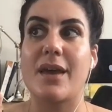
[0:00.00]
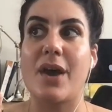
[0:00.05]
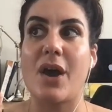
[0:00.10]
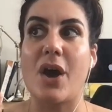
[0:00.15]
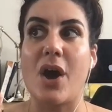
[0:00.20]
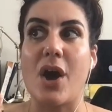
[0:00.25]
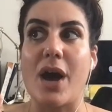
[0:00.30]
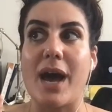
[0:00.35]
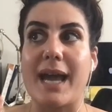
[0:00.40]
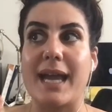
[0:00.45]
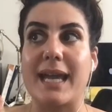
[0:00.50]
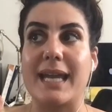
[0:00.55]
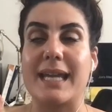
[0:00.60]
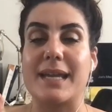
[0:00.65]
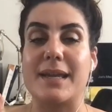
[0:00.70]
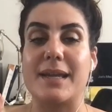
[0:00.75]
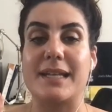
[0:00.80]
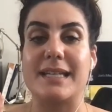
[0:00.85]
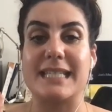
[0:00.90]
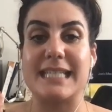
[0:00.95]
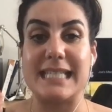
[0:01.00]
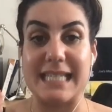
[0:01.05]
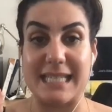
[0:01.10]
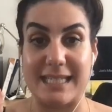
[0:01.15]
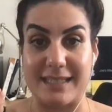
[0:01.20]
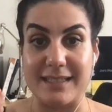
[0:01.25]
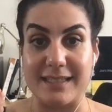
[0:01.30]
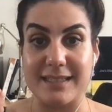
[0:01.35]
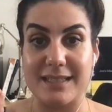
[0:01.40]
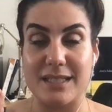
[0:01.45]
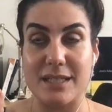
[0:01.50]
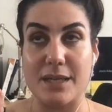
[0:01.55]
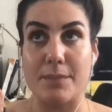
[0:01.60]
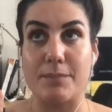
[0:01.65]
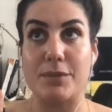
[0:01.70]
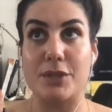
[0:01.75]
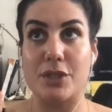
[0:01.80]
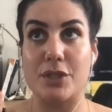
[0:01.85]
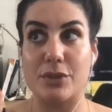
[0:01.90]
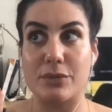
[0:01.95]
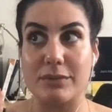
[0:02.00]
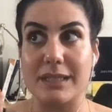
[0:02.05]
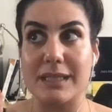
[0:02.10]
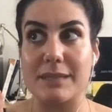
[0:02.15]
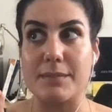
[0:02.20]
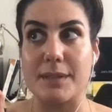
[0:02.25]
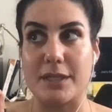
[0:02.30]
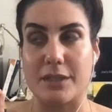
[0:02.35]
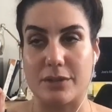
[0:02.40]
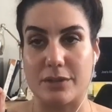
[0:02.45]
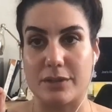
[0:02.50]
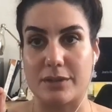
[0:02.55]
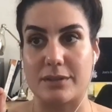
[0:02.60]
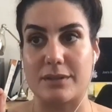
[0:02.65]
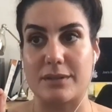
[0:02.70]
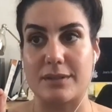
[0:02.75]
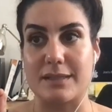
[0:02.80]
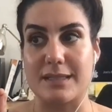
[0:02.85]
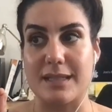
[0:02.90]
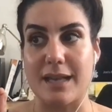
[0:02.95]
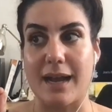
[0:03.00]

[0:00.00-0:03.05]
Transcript: I did it purely because